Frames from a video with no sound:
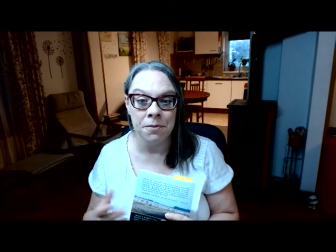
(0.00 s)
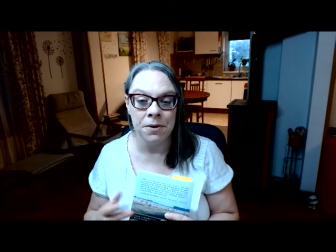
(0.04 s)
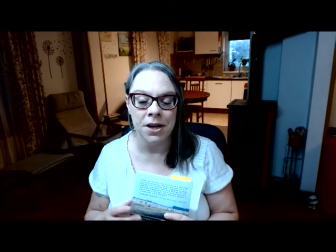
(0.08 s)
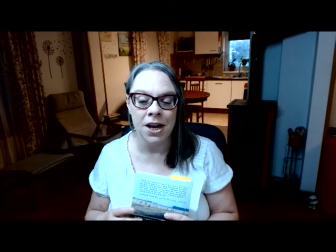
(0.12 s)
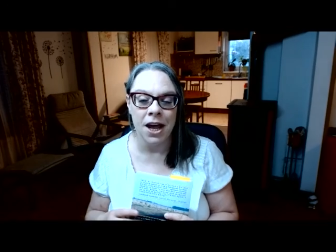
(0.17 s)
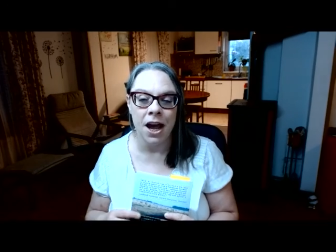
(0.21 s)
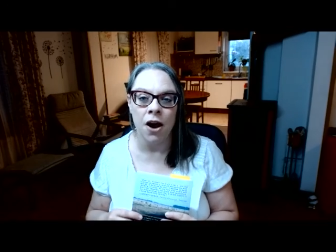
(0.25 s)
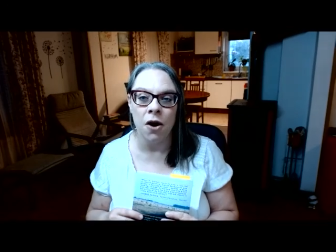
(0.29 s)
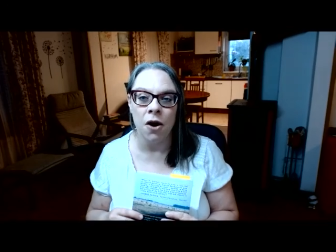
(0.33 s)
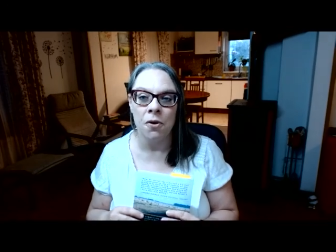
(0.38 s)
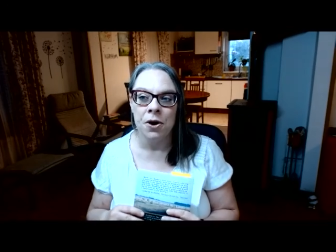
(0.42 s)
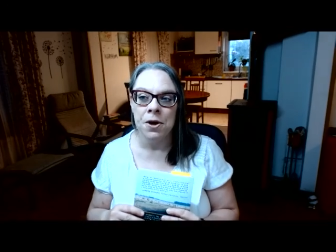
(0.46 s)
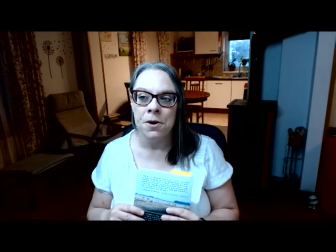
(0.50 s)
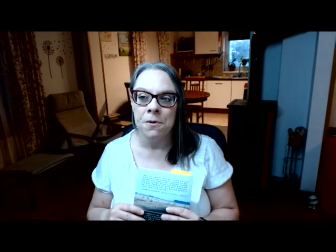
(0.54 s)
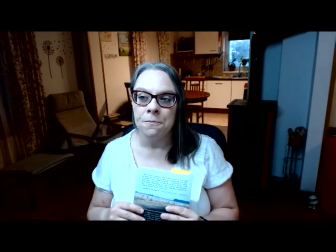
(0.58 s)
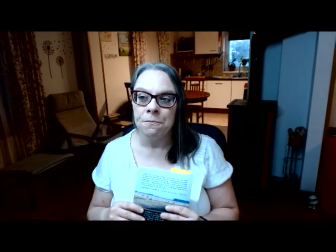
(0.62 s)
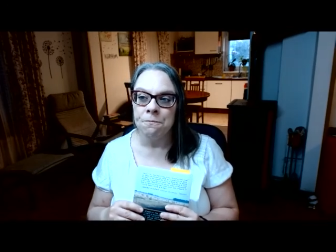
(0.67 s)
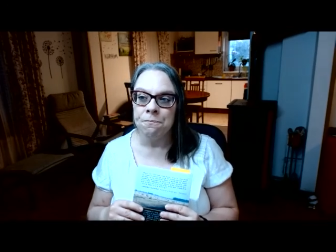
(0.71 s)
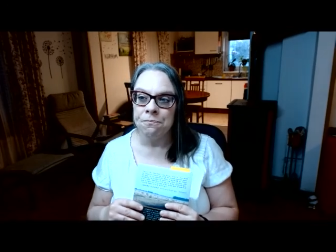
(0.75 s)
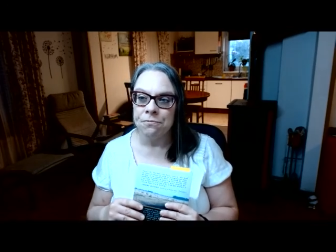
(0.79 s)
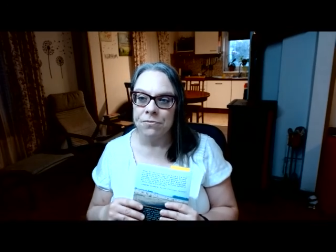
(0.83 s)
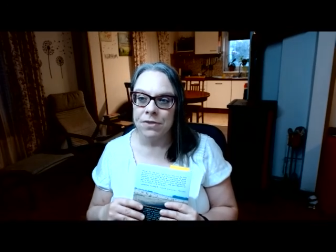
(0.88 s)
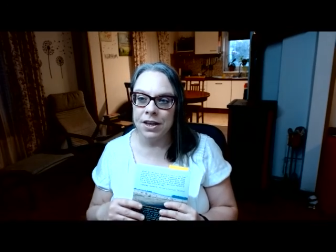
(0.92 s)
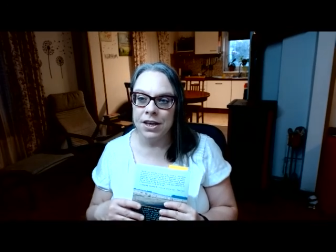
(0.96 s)
and how,
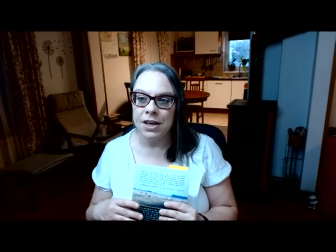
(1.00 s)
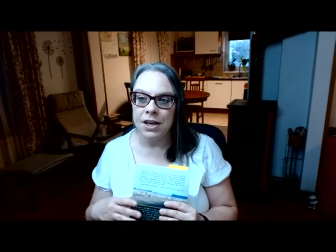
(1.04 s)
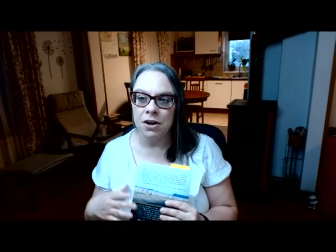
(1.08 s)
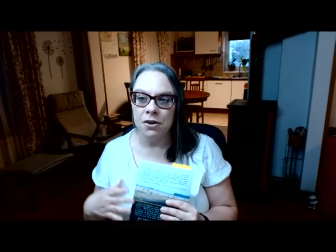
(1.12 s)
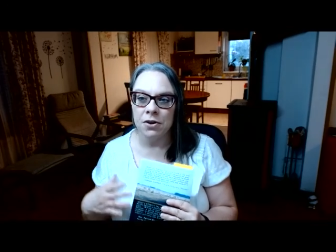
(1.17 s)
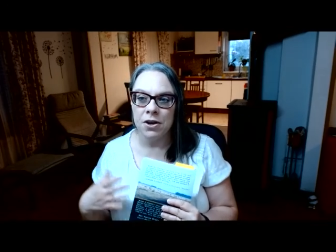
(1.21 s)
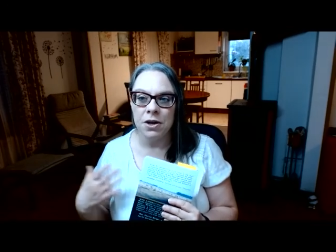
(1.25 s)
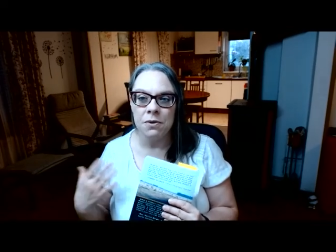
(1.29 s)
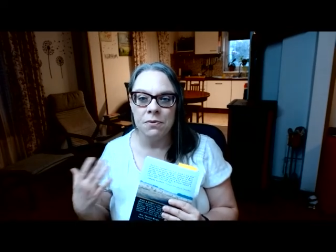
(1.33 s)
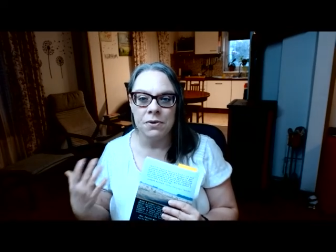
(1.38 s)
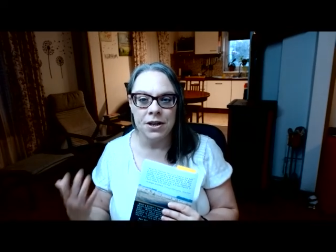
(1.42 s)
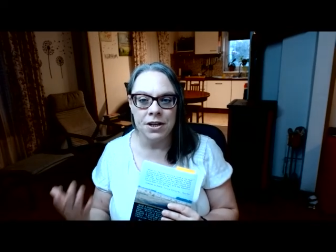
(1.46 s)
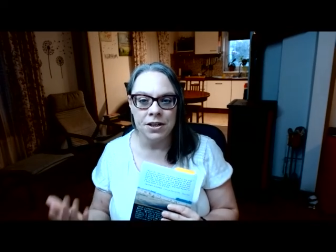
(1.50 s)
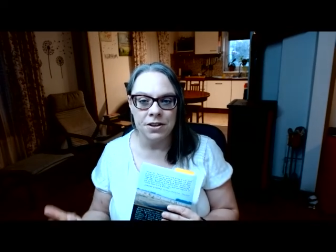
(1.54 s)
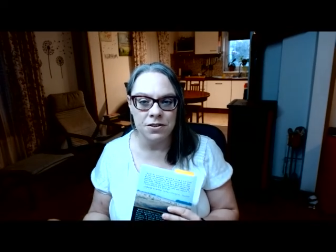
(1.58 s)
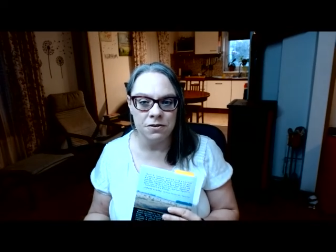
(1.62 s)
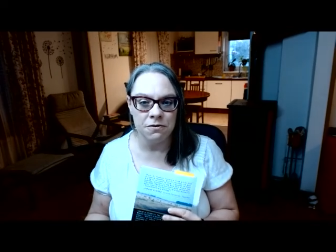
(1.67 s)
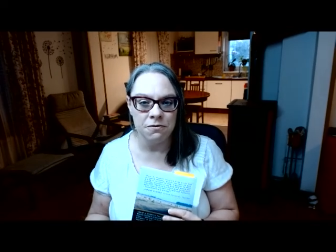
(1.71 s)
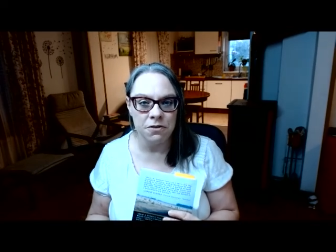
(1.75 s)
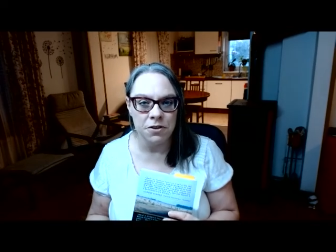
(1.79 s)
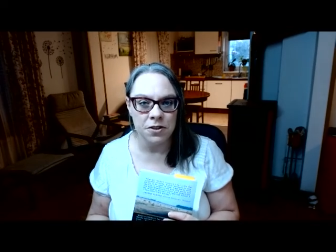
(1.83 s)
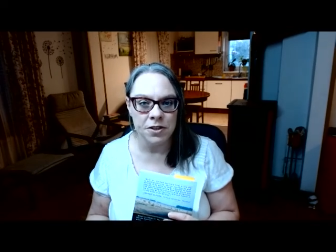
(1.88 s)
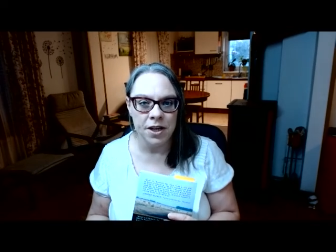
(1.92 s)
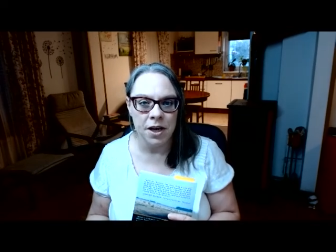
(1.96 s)
you know, he went into
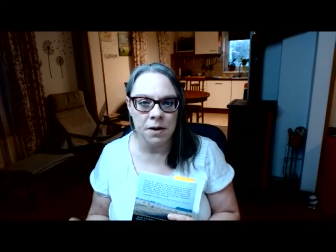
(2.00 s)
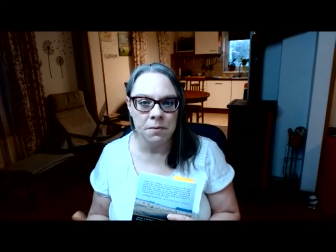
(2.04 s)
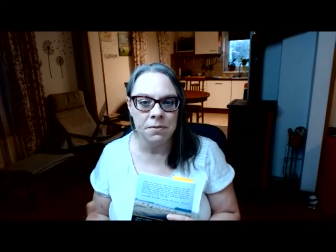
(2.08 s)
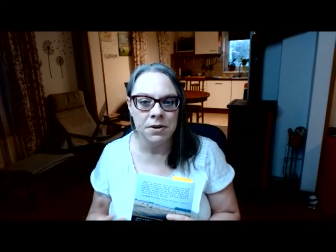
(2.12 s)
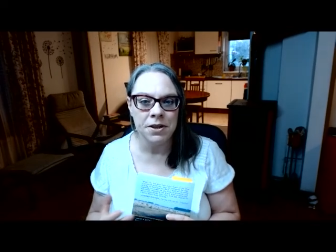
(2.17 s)
full time